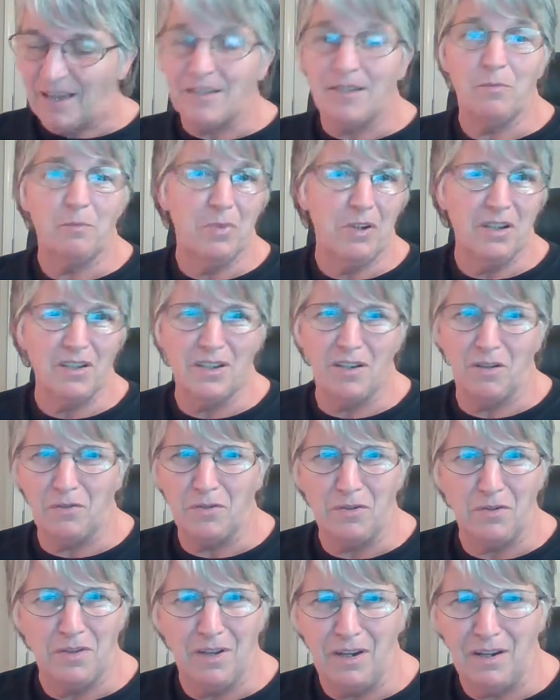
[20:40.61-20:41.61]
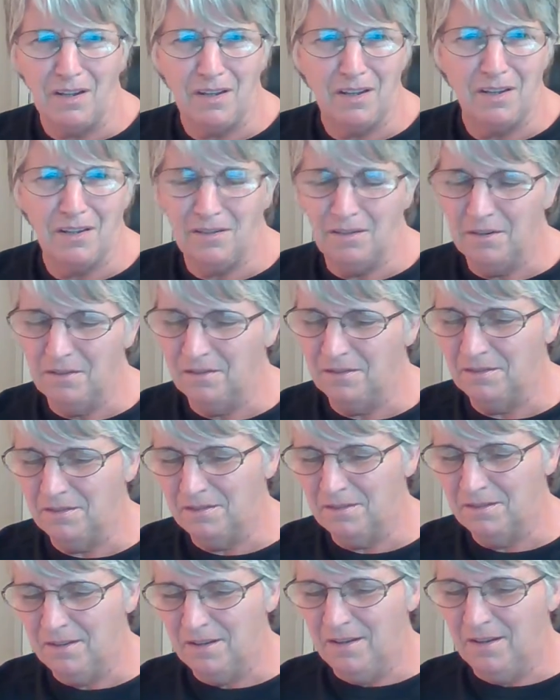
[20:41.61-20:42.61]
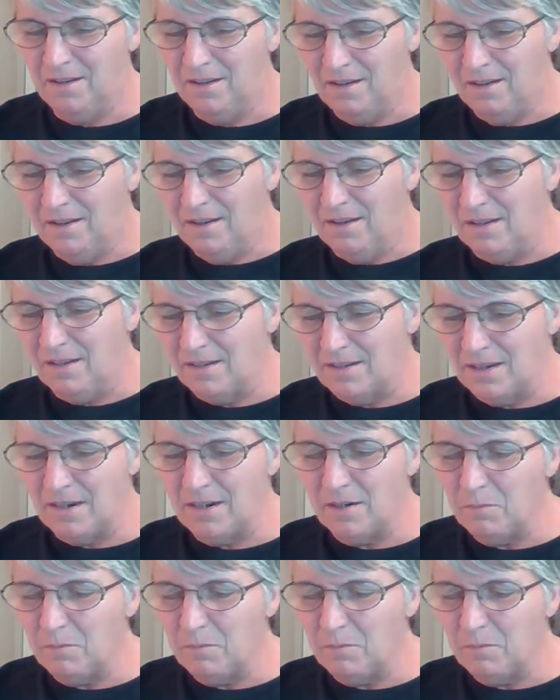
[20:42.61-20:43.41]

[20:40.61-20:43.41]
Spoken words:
I said, please don't do that again. I said,